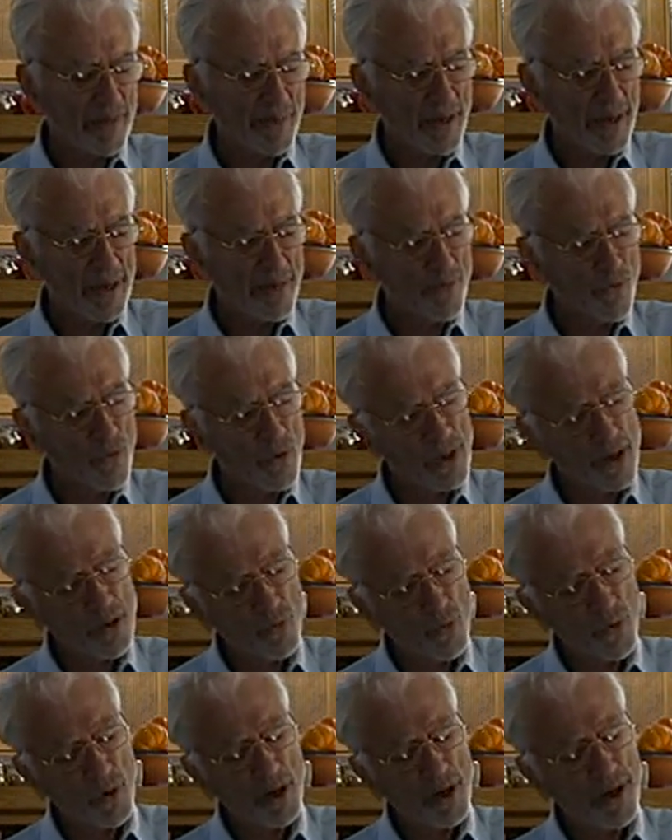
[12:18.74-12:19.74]
but I'm a
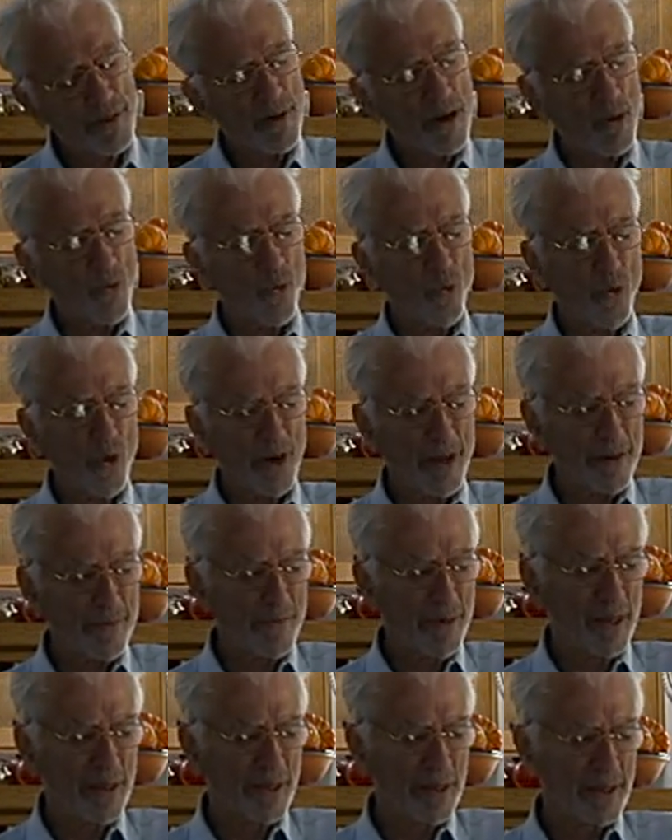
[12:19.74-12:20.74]
little worried about one
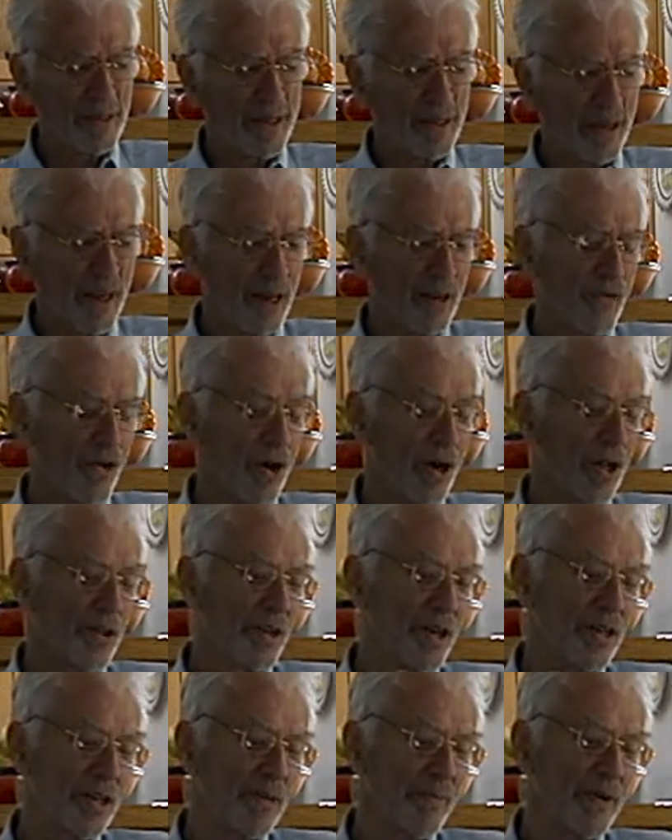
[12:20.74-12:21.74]
building out of all
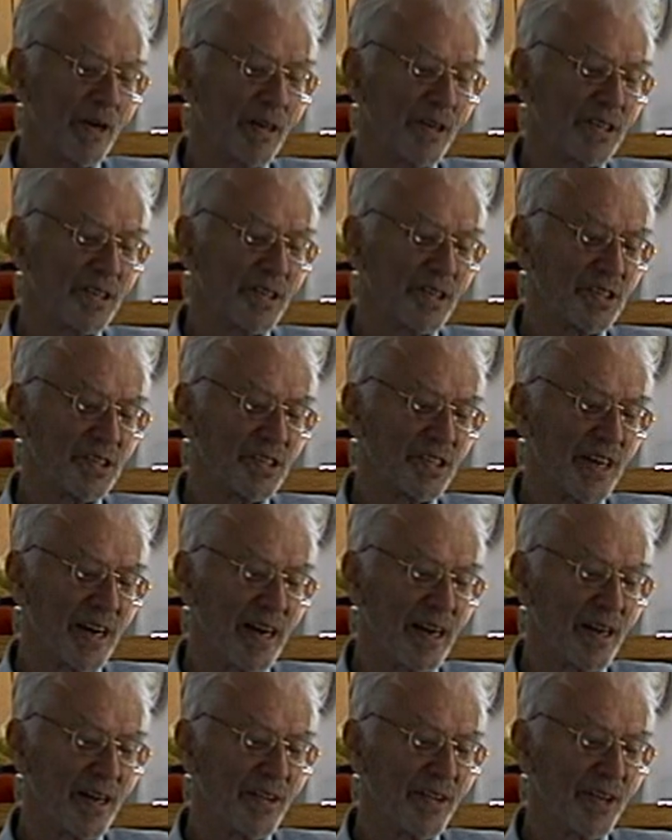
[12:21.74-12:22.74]
the other buildings in
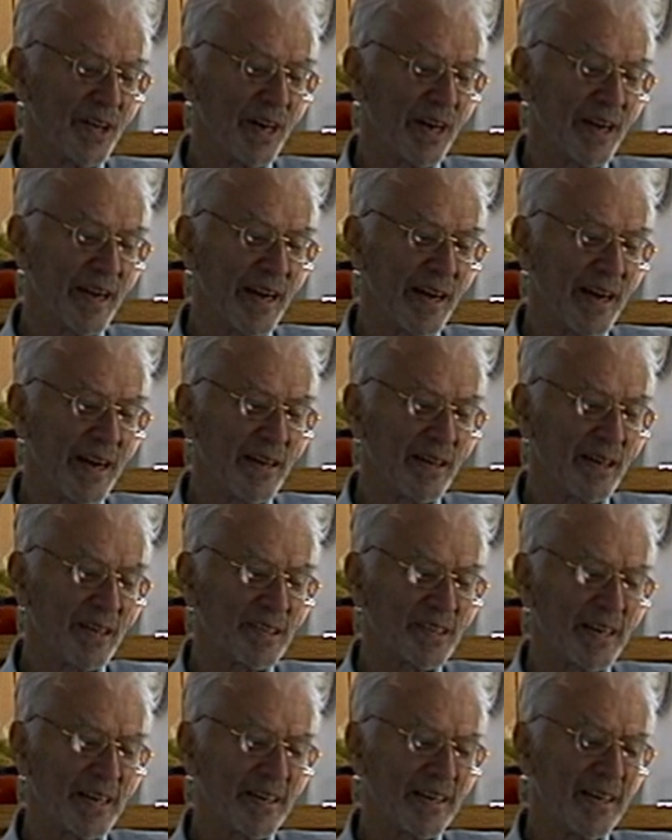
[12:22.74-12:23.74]
Seattle on the diagonal.
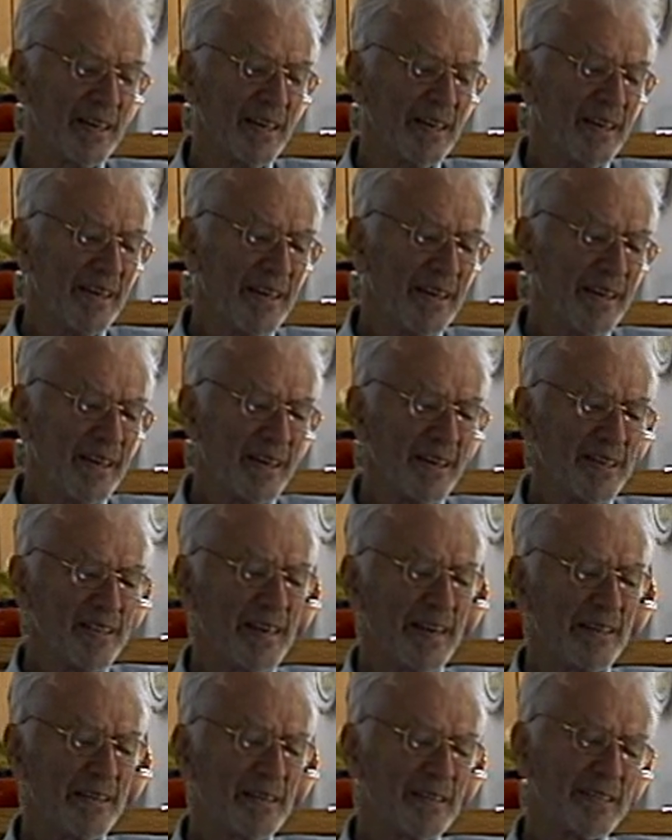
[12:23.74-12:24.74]
Is that, is
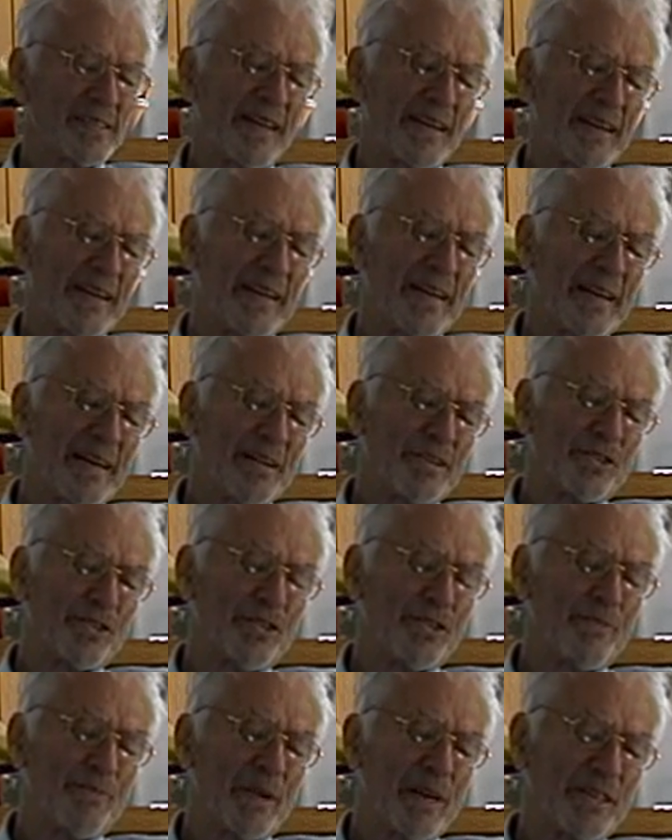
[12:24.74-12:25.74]
that standing out
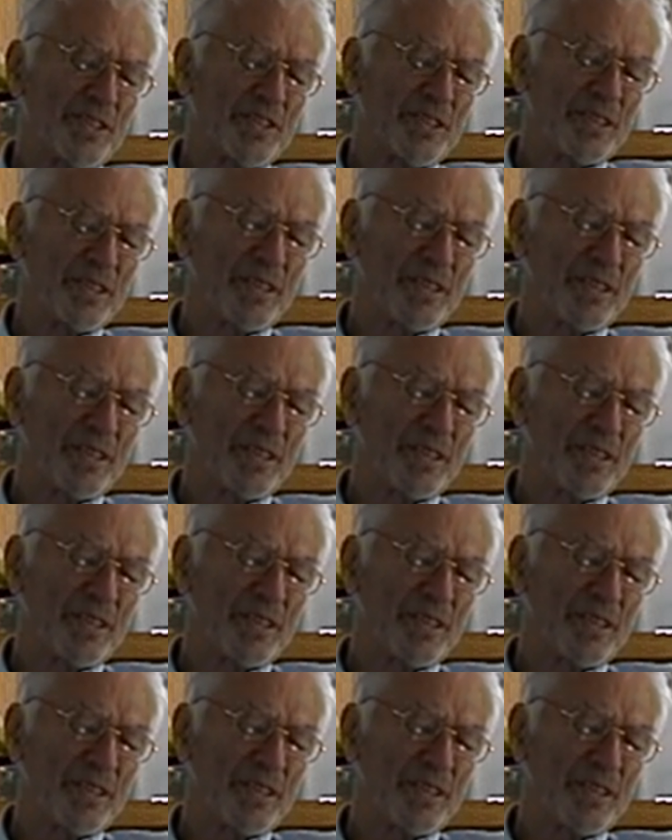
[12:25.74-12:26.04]
too much?